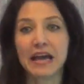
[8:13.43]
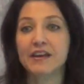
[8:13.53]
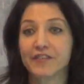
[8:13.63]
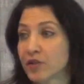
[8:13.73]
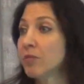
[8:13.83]

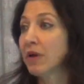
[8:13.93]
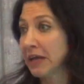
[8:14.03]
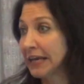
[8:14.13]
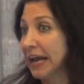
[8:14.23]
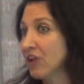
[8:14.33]
is to
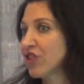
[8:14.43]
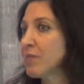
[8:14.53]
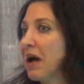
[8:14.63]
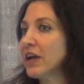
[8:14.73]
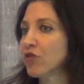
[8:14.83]
engage in
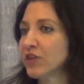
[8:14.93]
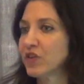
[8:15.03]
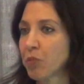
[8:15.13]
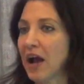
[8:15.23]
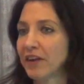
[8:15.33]
a
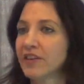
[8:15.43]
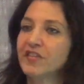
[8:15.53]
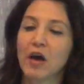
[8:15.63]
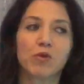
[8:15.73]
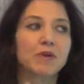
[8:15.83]
mindfulness
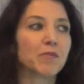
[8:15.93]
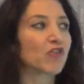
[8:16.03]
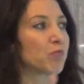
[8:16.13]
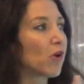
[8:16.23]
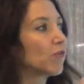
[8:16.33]
practice, that would be
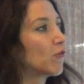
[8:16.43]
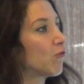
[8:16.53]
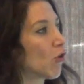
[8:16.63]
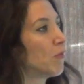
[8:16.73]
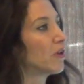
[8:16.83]
much more of
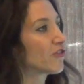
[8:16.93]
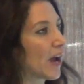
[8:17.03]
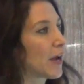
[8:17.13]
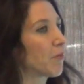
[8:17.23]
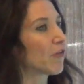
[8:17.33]
a formal
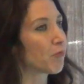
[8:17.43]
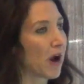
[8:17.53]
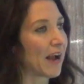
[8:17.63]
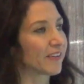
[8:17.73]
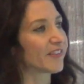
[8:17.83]
type of
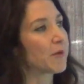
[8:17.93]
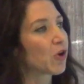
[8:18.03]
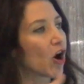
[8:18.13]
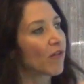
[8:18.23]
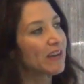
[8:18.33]
practice.
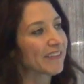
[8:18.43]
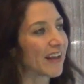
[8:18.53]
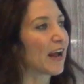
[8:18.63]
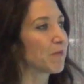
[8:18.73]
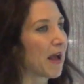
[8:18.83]
I'm carving
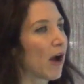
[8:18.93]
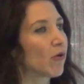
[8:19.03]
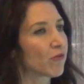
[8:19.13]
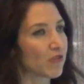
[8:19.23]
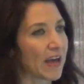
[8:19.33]
time
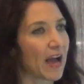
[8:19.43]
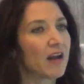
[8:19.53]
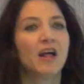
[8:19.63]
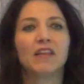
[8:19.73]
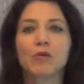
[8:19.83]
out for
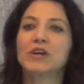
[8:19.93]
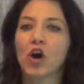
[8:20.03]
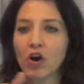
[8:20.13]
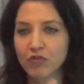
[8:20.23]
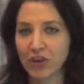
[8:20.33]
that. Like
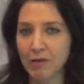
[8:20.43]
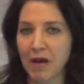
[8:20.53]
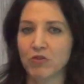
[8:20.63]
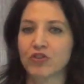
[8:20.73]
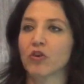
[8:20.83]
we carve
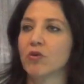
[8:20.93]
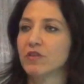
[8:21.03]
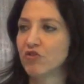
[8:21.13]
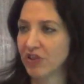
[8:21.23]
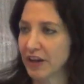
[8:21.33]
time out to go
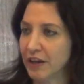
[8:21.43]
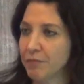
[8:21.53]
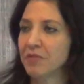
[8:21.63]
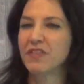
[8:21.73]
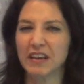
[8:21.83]
to the
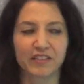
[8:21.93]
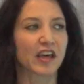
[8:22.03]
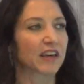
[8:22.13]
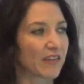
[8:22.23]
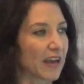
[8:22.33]
gym, things
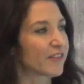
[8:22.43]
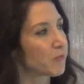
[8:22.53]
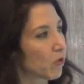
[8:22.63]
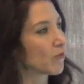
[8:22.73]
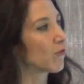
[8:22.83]
like
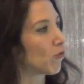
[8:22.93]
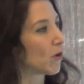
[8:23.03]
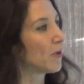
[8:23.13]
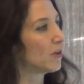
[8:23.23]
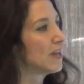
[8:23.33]
that. It's more of a
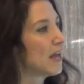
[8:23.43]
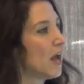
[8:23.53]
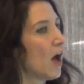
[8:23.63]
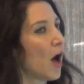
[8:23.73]
formal,